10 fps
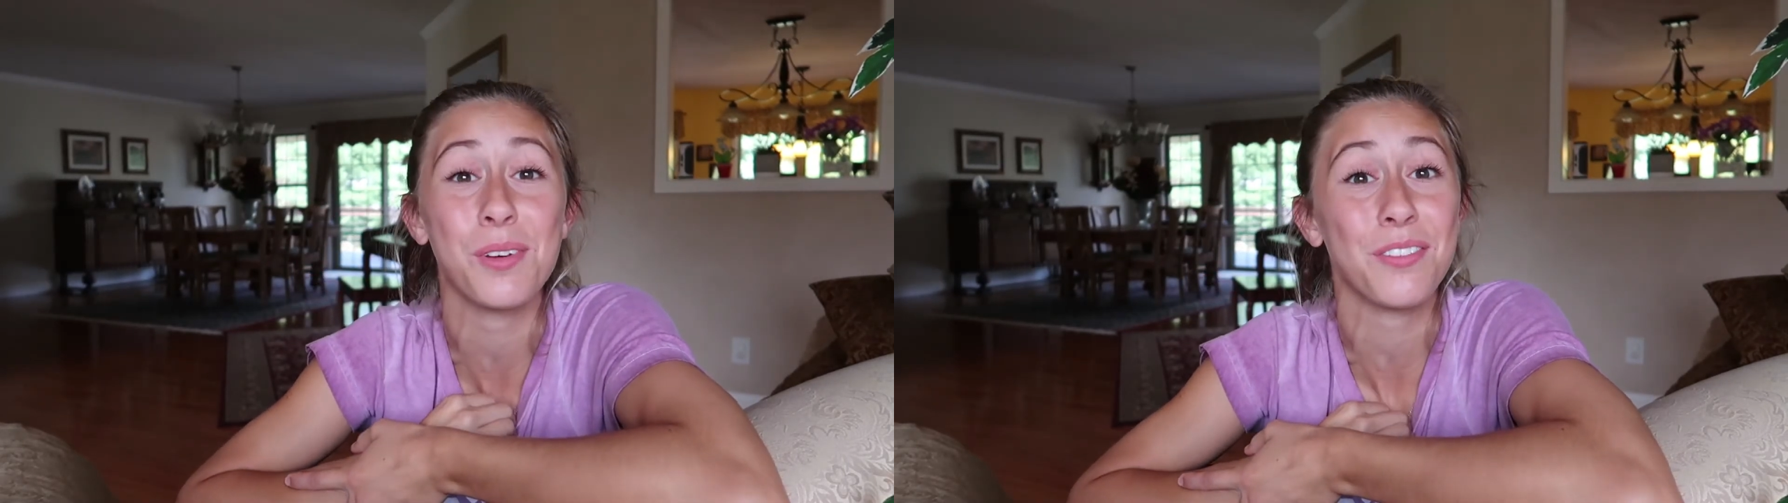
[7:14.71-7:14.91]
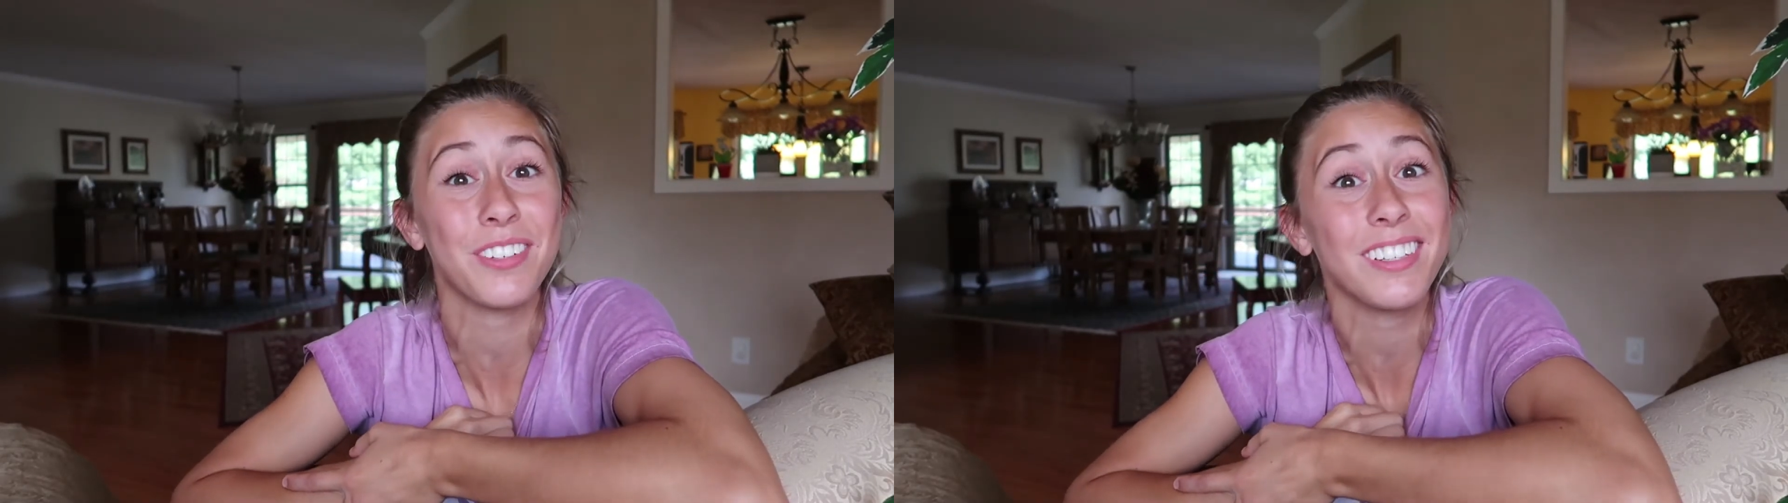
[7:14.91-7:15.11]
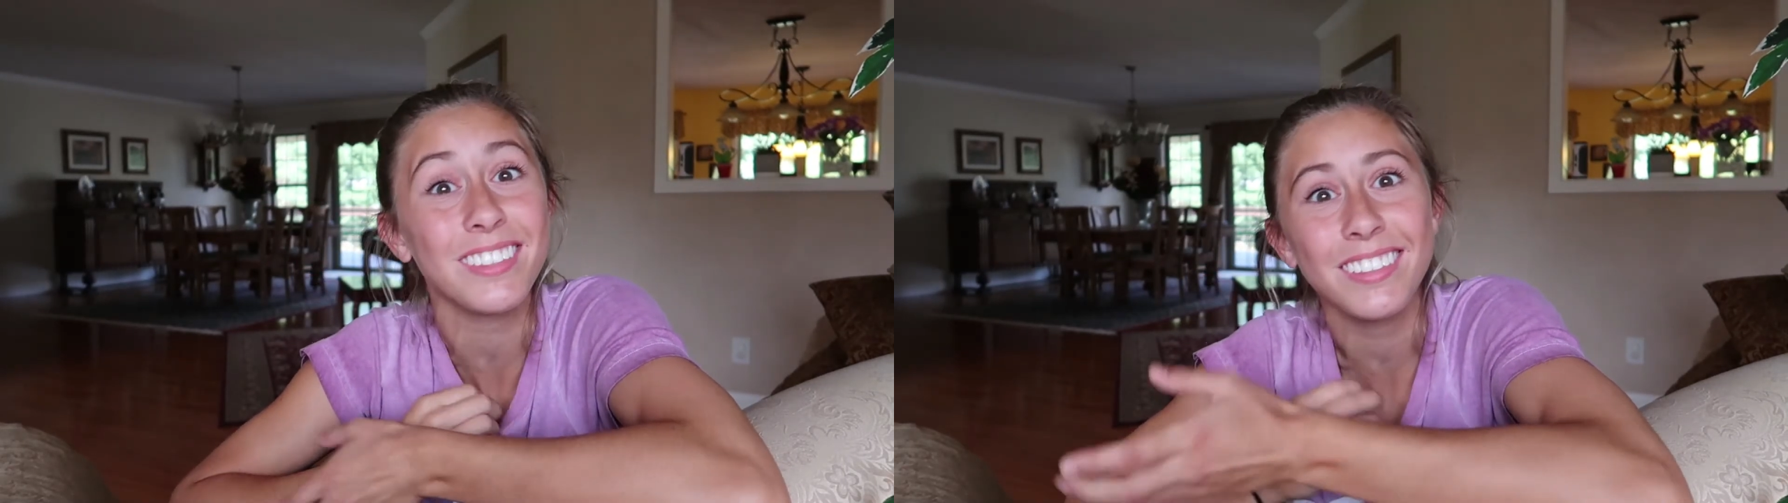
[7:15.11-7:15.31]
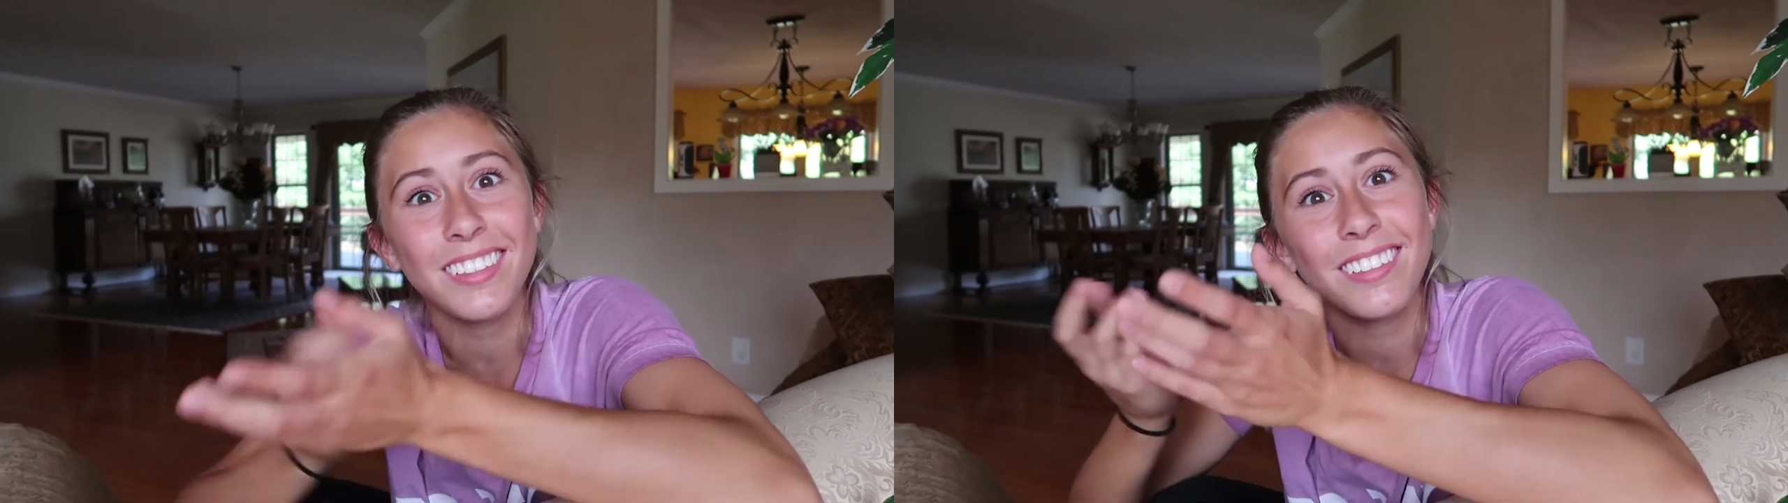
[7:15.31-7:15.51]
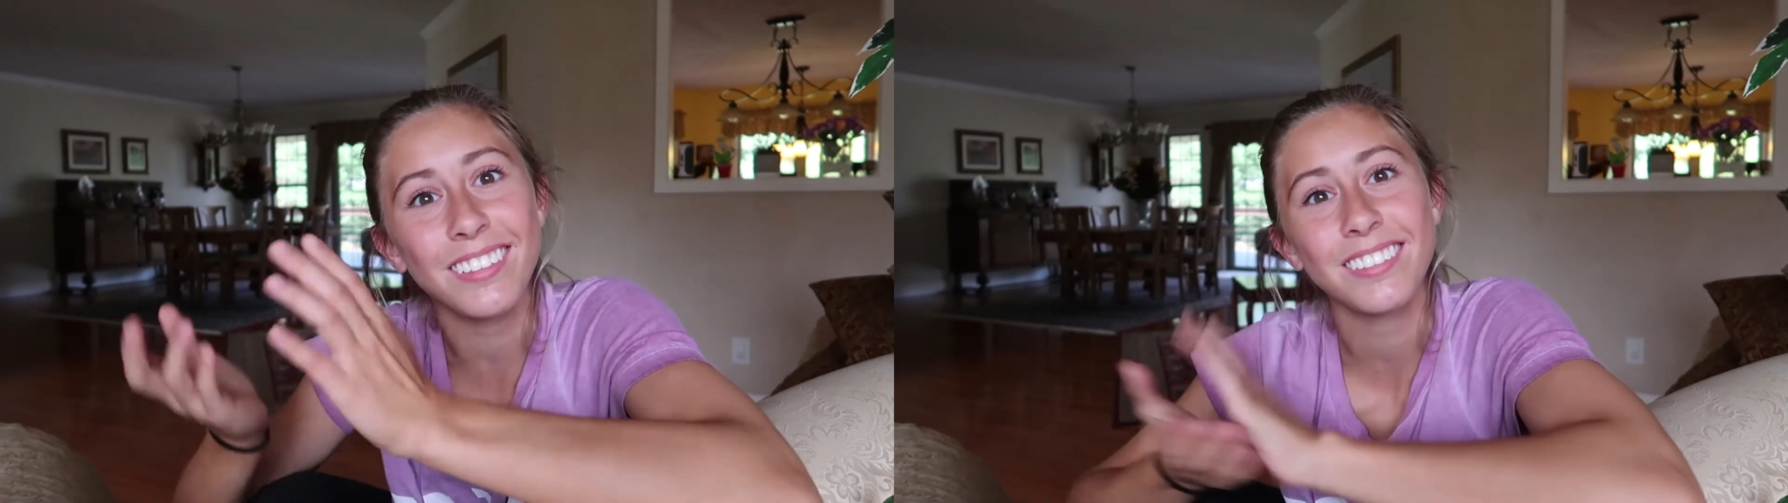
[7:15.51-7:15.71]
but if it doesn't,
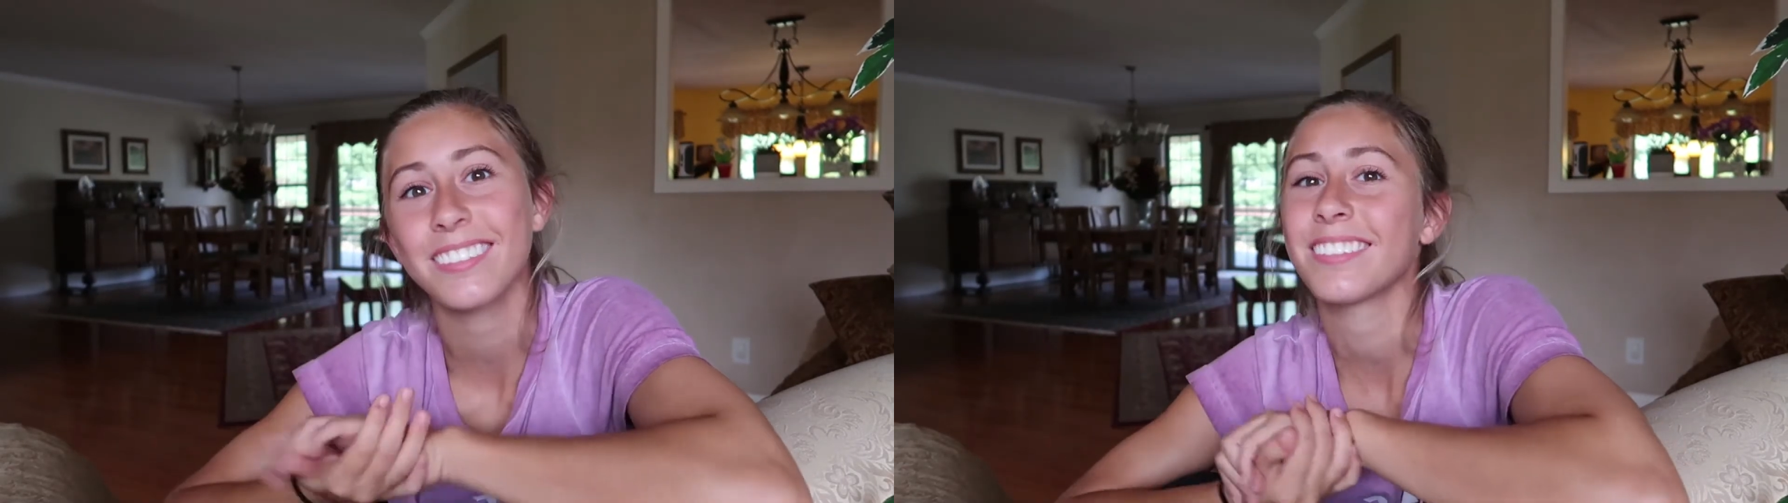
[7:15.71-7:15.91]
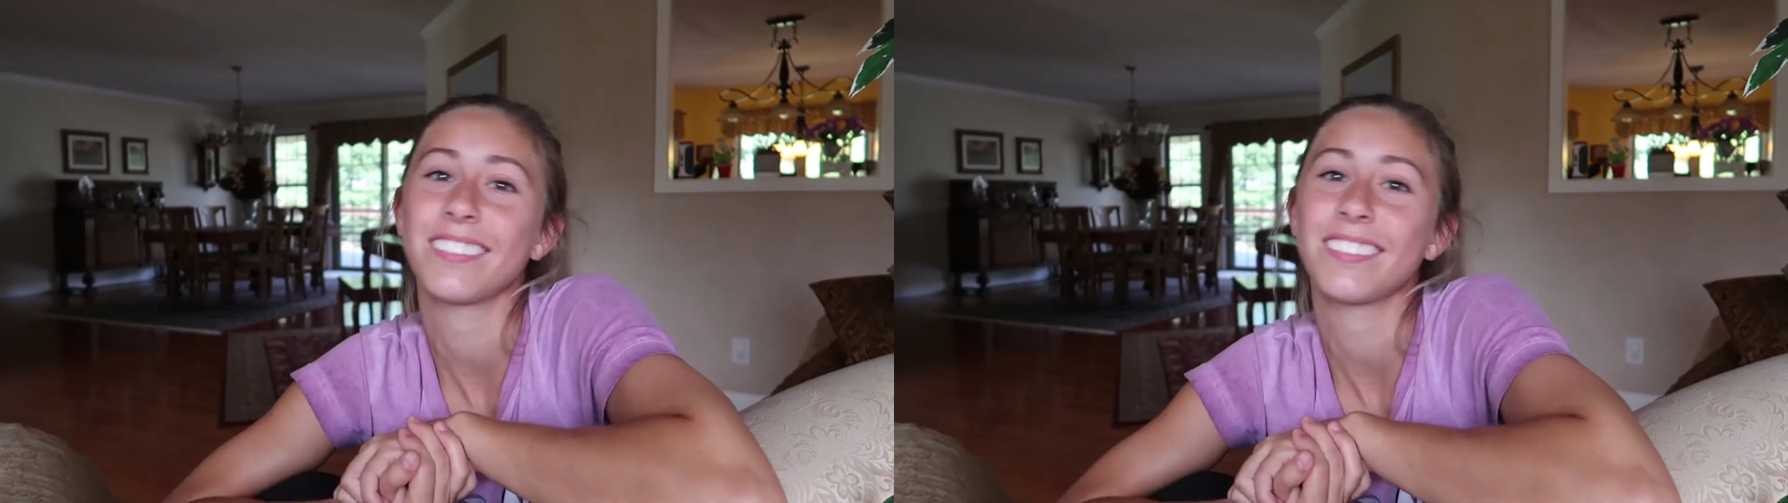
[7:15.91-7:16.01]
then